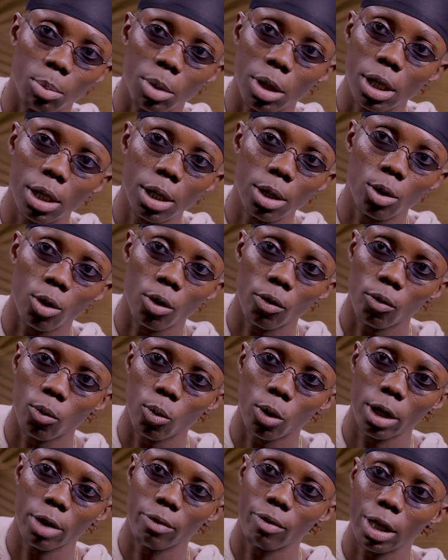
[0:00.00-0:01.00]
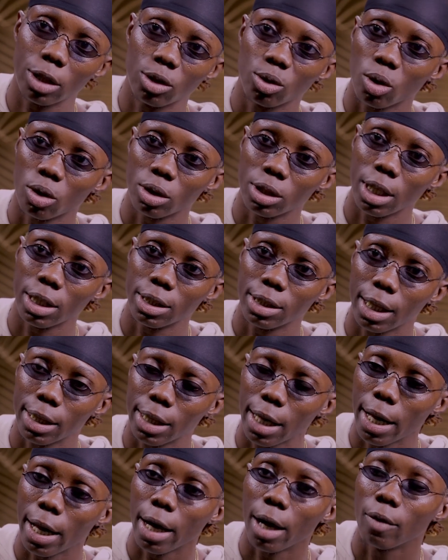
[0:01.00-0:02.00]
beginning of whatever success
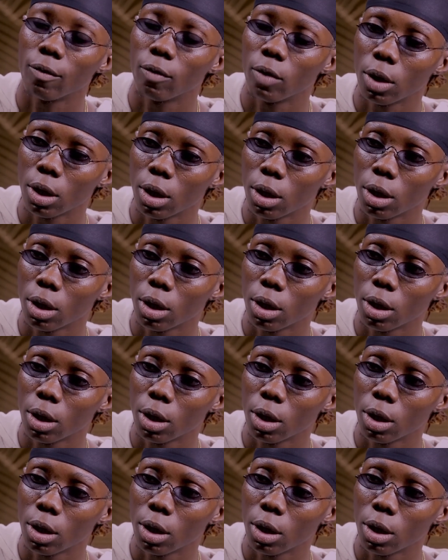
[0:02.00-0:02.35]
that I have.